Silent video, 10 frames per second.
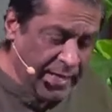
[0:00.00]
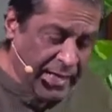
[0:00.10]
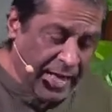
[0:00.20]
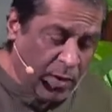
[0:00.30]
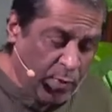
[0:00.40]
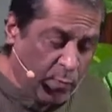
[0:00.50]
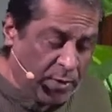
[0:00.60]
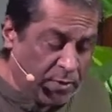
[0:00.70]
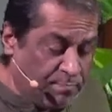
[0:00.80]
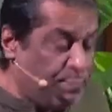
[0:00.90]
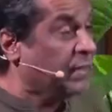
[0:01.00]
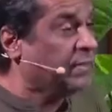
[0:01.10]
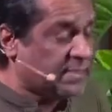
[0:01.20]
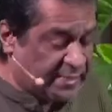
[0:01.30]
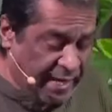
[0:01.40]
How we want to build
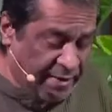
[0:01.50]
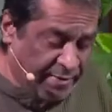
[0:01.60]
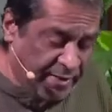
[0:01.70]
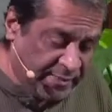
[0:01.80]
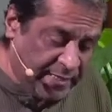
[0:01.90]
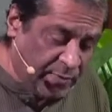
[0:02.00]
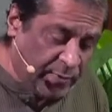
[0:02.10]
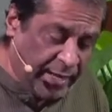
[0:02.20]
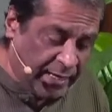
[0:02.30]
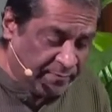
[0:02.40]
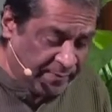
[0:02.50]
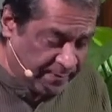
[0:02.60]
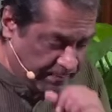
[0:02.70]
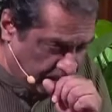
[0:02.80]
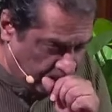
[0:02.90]
these areas in our lives.
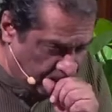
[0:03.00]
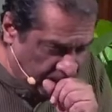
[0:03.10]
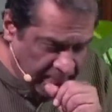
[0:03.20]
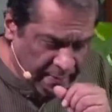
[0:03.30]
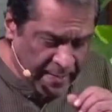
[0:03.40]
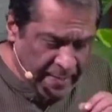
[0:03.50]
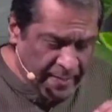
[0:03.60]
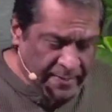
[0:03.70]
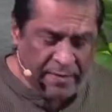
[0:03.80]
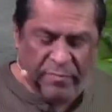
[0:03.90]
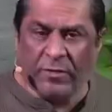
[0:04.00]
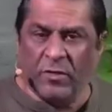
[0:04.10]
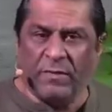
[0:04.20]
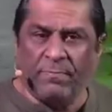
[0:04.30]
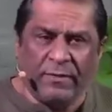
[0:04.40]
Then we
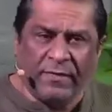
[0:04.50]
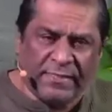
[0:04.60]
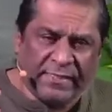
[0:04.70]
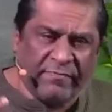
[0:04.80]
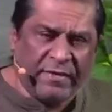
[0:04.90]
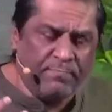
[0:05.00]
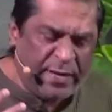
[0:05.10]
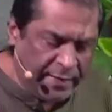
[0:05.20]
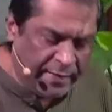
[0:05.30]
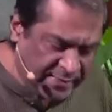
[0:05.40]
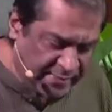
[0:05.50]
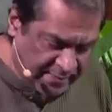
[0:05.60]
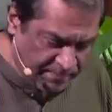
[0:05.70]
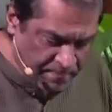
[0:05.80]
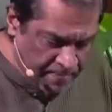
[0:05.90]
talked about the 7 pillars.
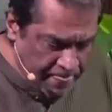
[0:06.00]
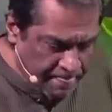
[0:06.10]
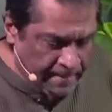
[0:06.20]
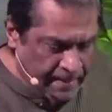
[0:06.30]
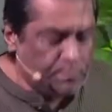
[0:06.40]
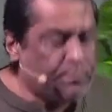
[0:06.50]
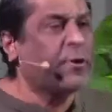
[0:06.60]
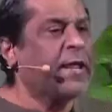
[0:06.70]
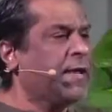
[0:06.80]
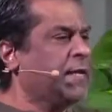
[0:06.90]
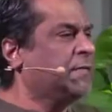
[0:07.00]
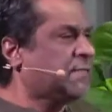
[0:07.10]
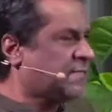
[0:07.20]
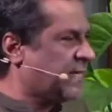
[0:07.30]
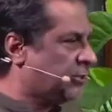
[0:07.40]
Prayer and
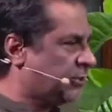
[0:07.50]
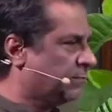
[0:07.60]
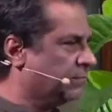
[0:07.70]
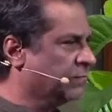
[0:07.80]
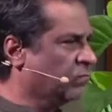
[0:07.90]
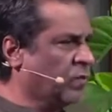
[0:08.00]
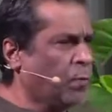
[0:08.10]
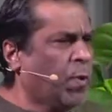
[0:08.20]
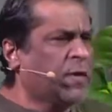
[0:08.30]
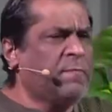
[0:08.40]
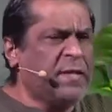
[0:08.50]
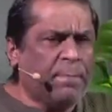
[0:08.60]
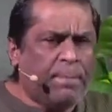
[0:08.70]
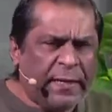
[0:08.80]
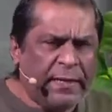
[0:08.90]
intercession. We want to be a
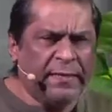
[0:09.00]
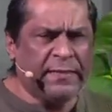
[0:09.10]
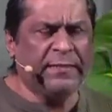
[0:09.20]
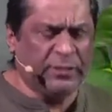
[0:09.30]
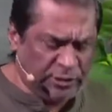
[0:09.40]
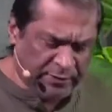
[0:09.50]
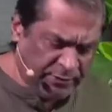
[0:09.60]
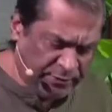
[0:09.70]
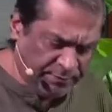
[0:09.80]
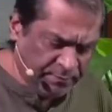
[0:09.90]
pillar in the church.